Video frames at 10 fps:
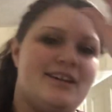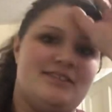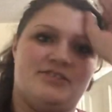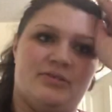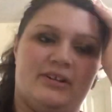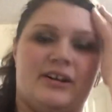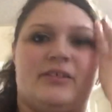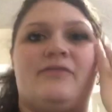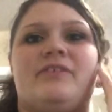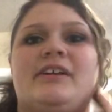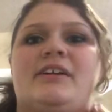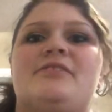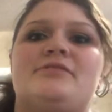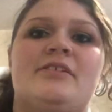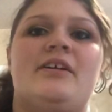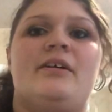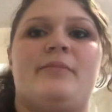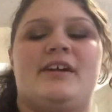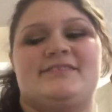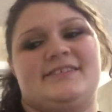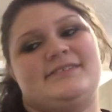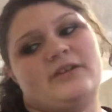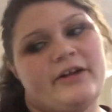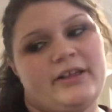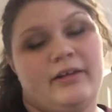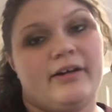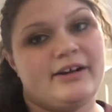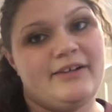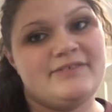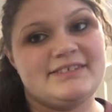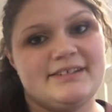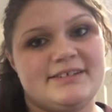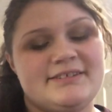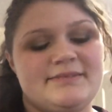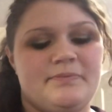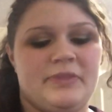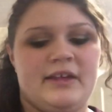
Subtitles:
into in another video because this is already long enough as it is.